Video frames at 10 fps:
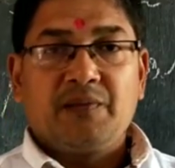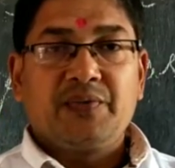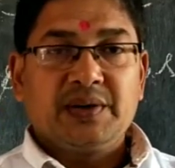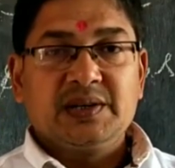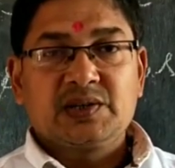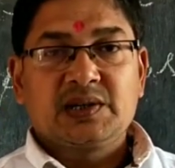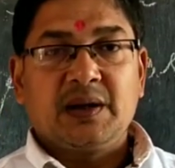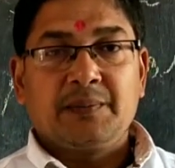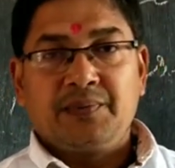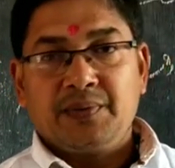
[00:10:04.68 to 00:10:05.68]
of
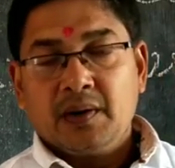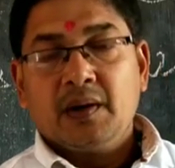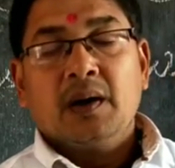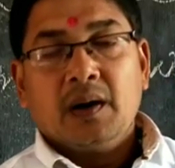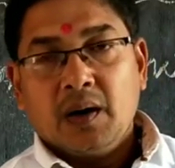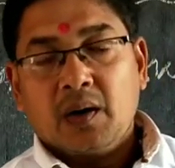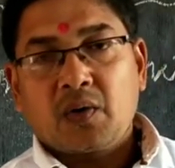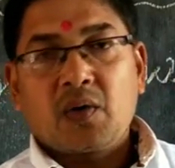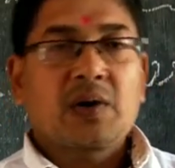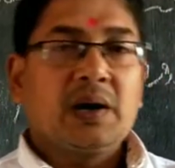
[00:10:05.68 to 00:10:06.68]
Inscribed
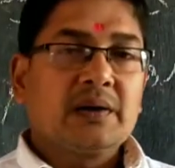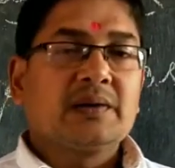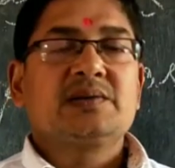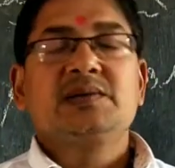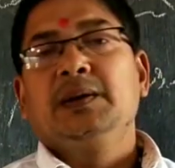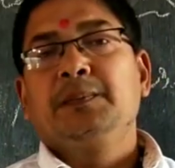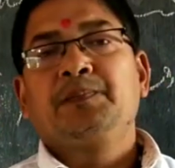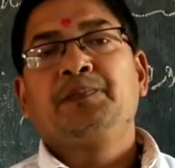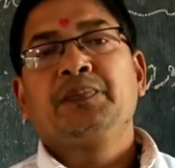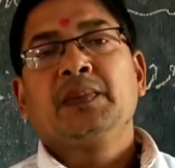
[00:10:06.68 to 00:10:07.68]
rock and the ship,
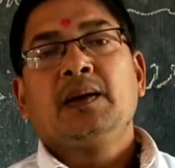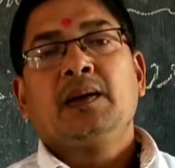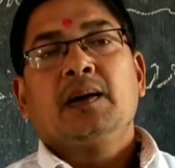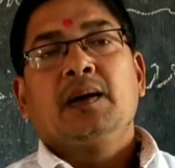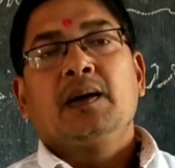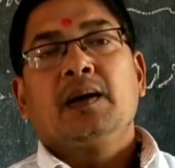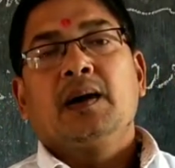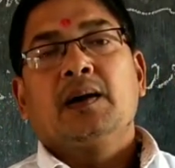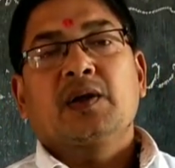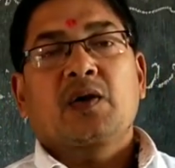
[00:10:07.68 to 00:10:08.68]

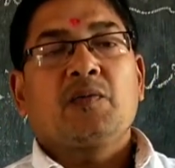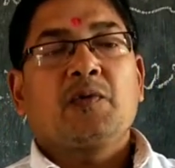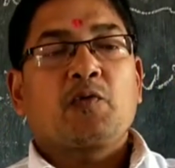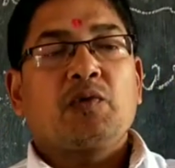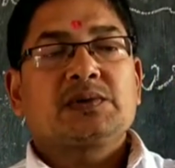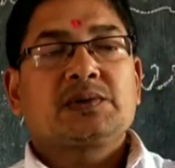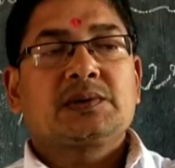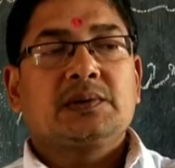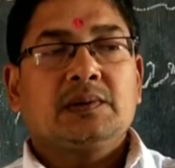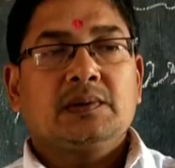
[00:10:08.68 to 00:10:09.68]
the robber was
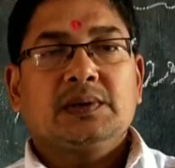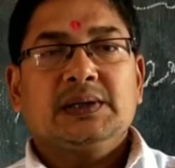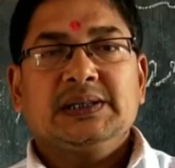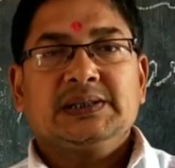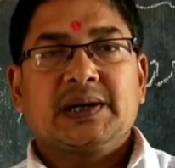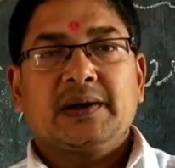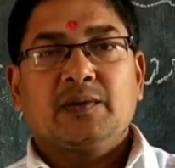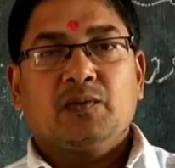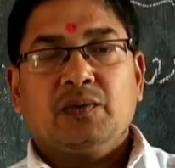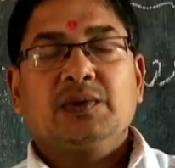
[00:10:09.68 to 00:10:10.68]
inside
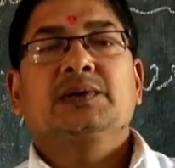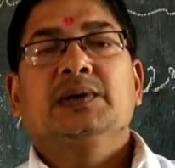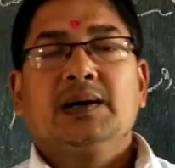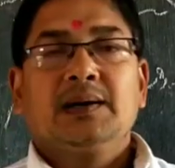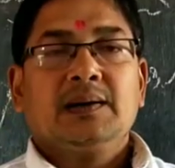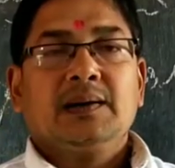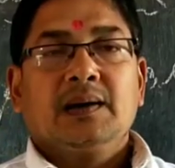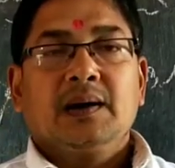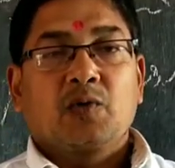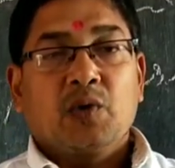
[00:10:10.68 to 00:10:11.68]
the water.
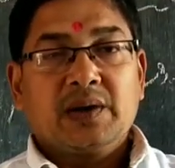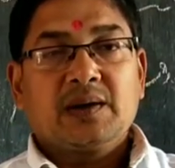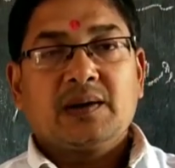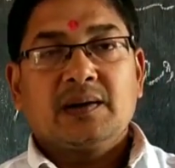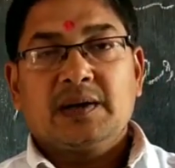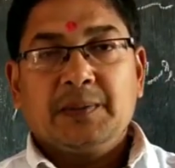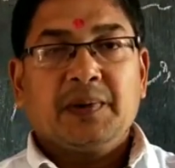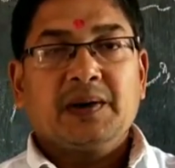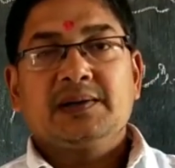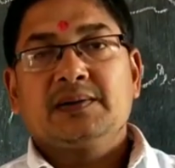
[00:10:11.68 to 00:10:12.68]
going
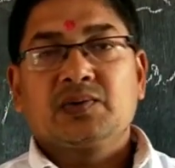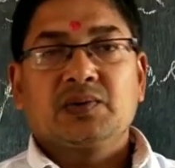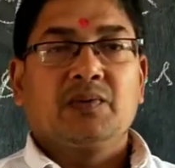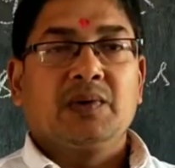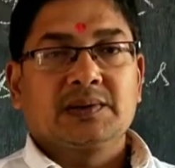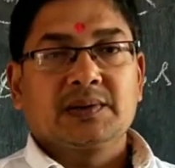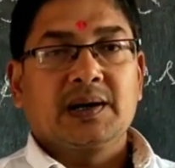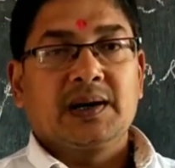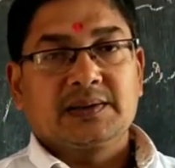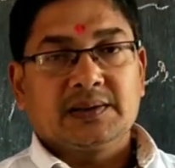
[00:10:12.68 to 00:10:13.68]
deeper into the
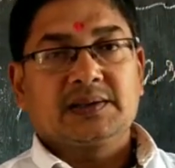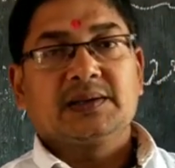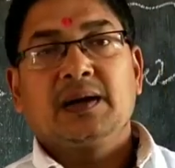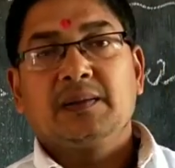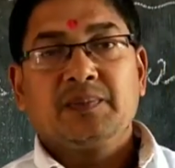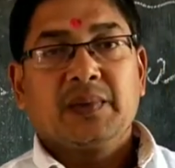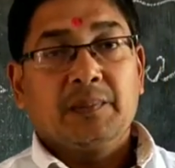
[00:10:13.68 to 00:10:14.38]
water at that time.